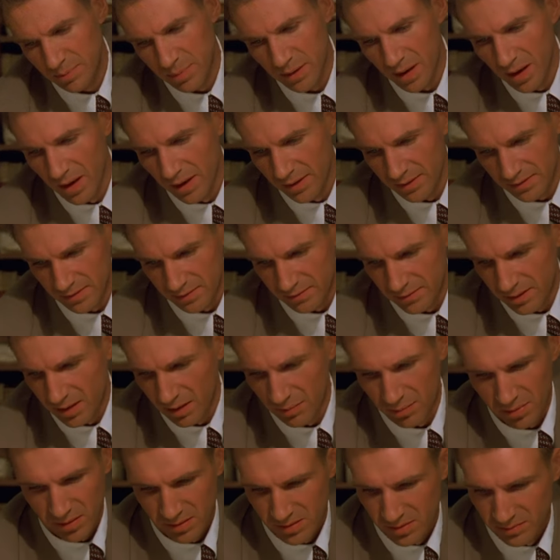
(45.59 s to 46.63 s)
and Julian
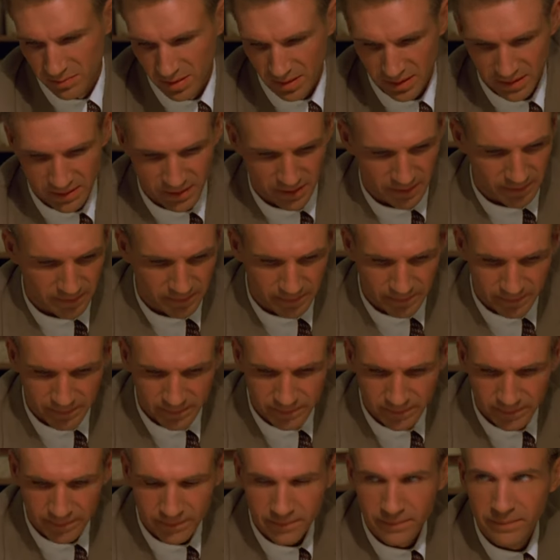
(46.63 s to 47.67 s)
Wadham in The English
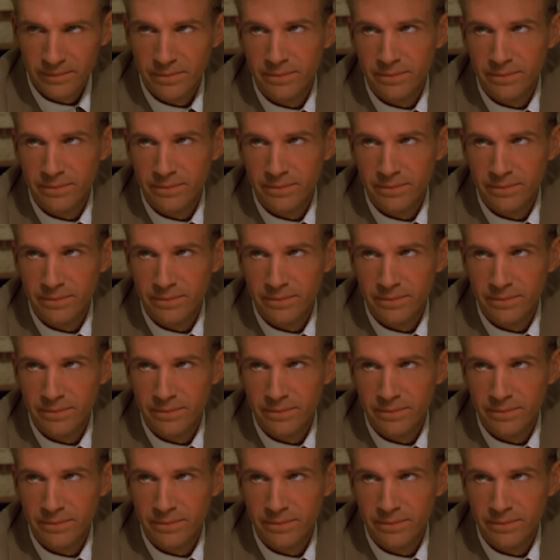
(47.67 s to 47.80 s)
Patient,